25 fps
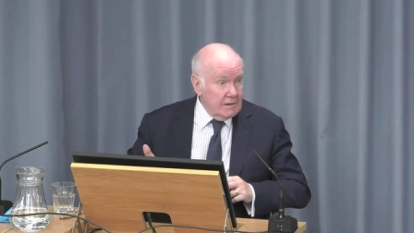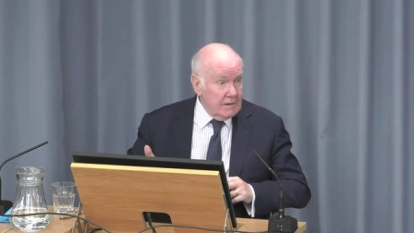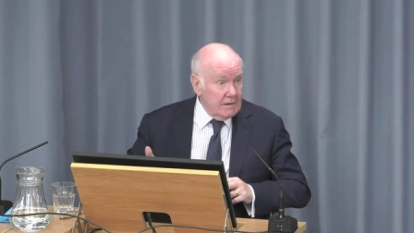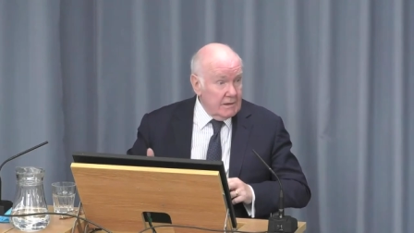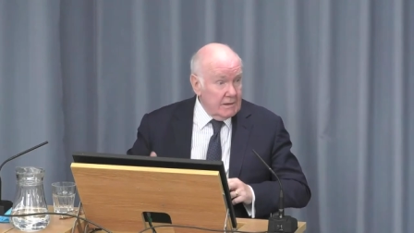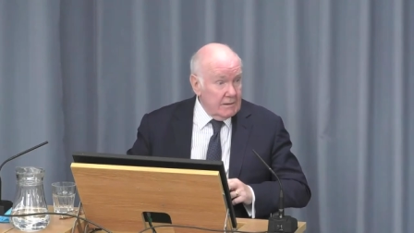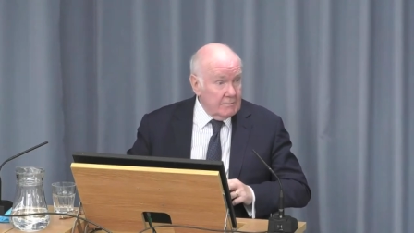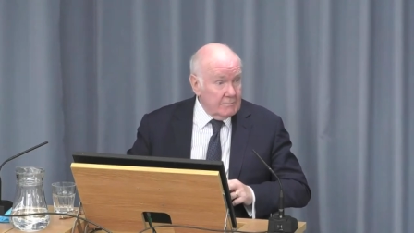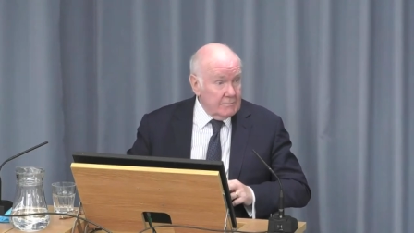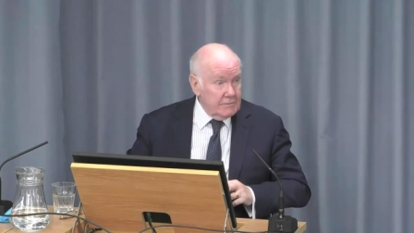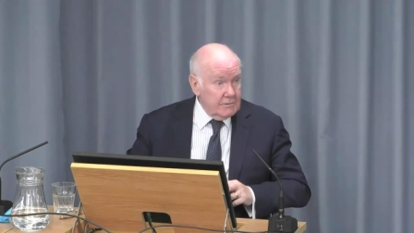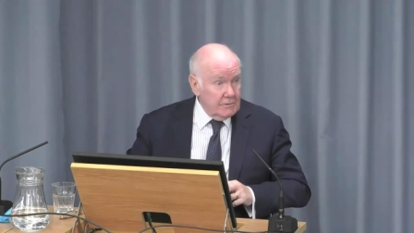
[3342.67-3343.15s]

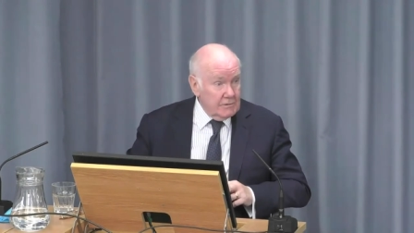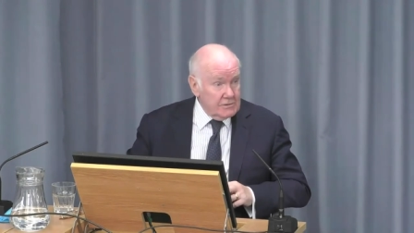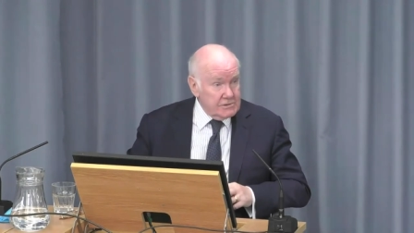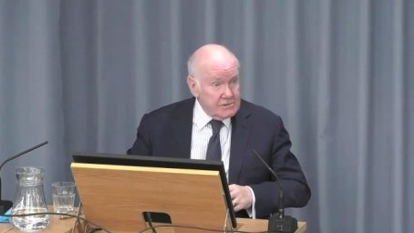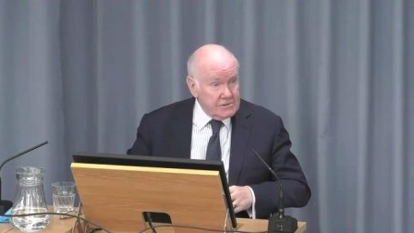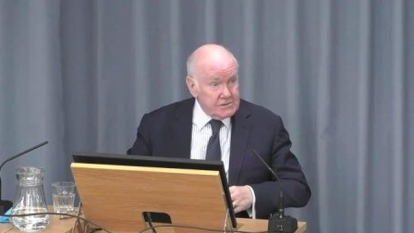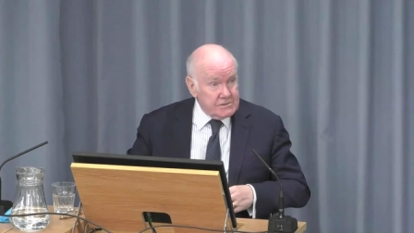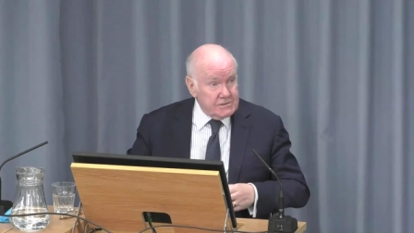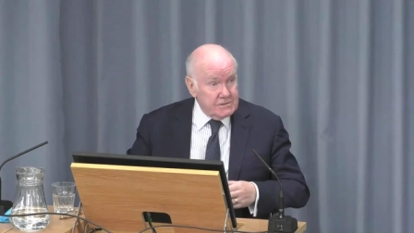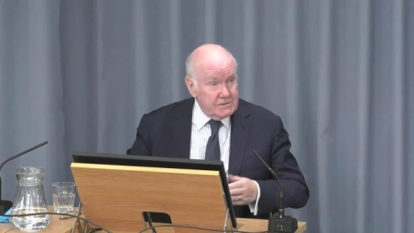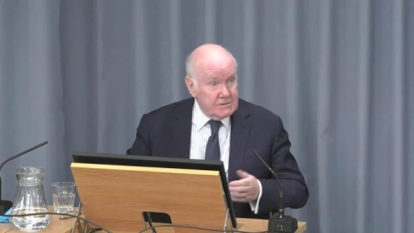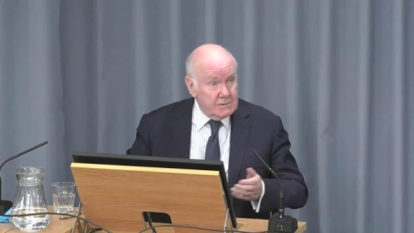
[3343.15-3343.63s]
uh, not
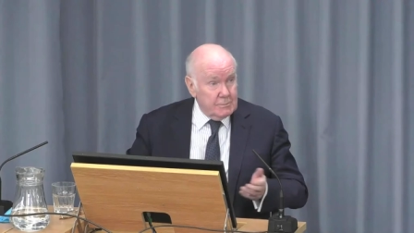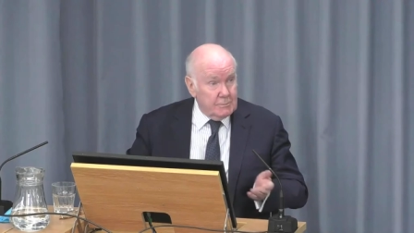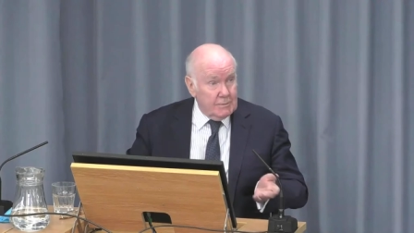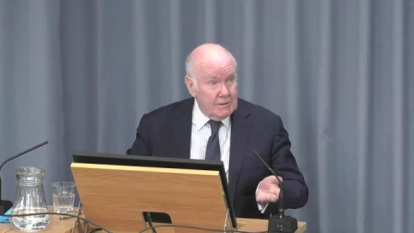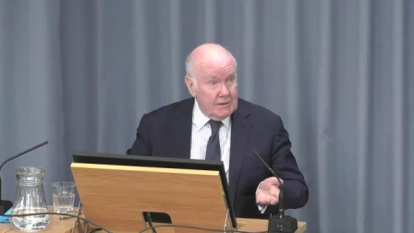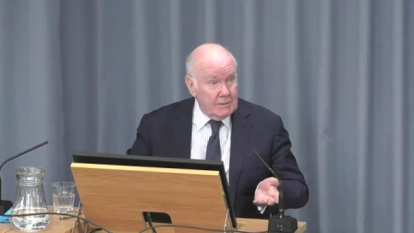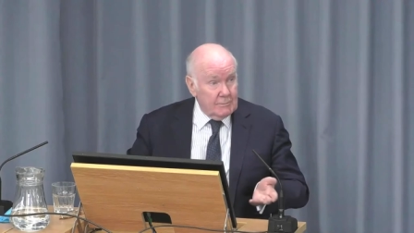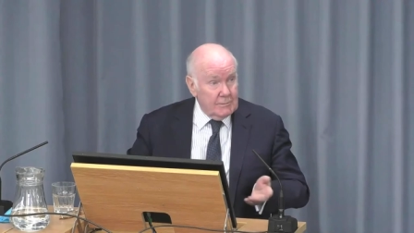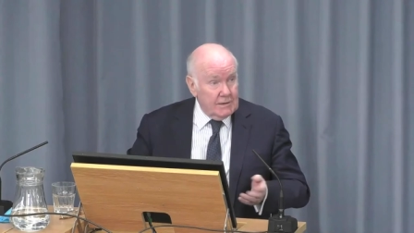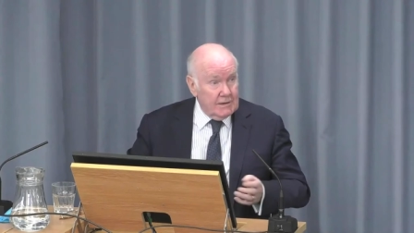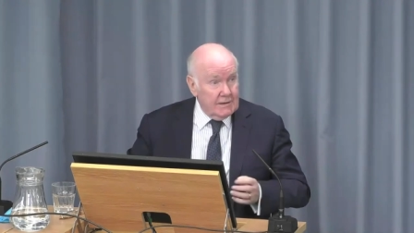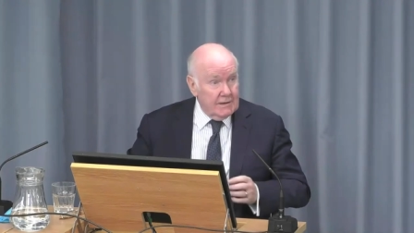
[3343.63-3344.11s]
just in the
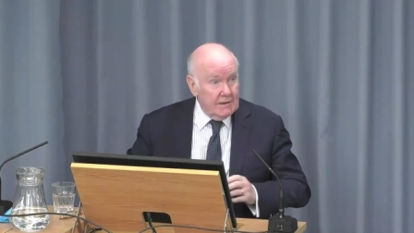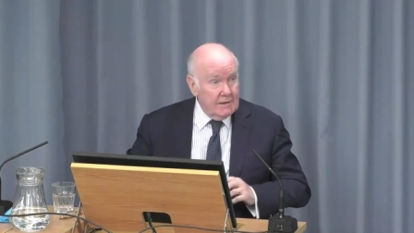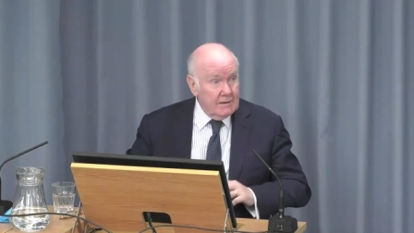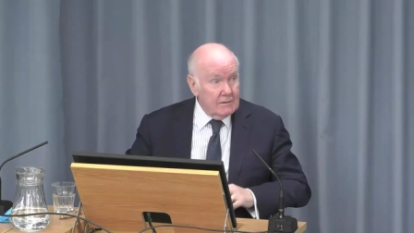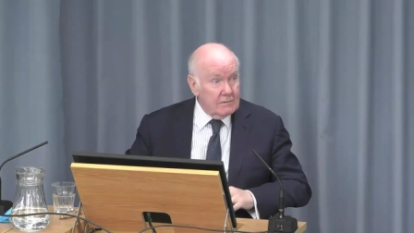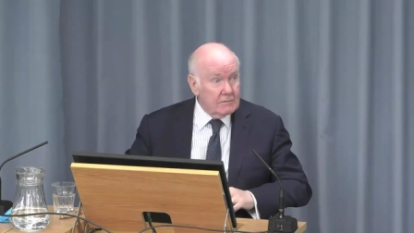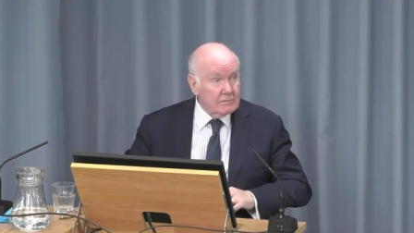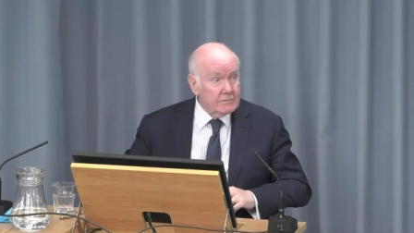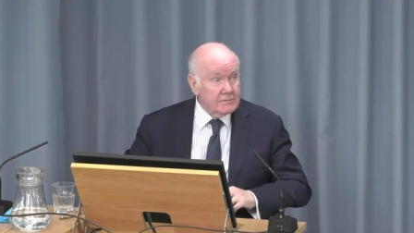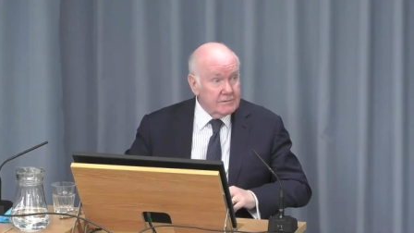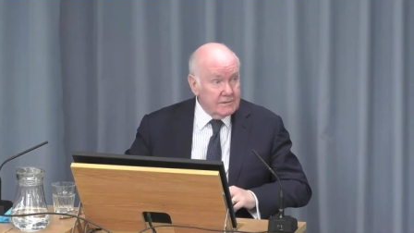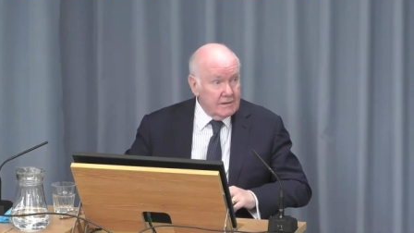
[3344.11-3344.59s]
Department of
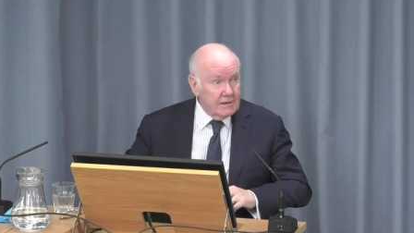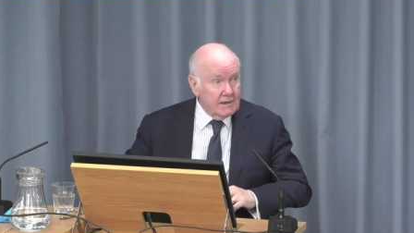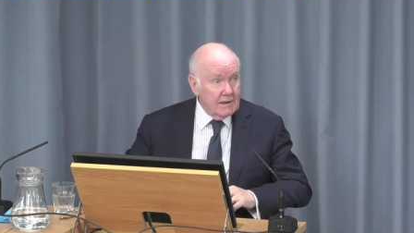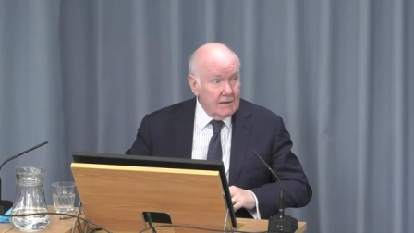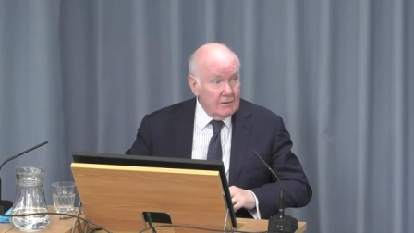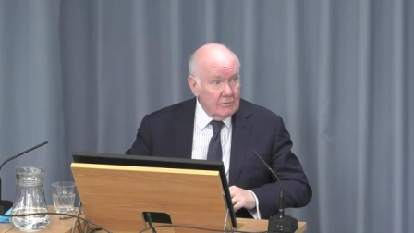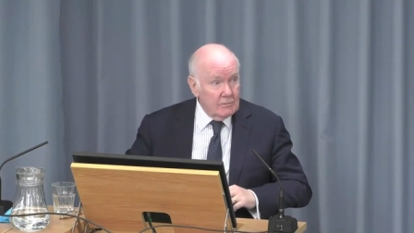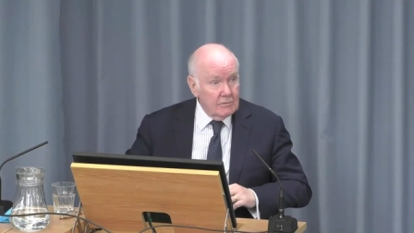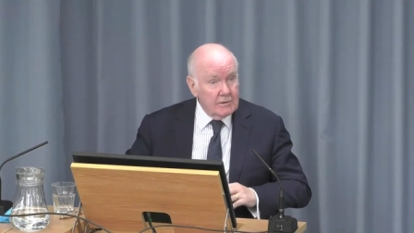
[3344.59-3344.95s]
Health, yeah,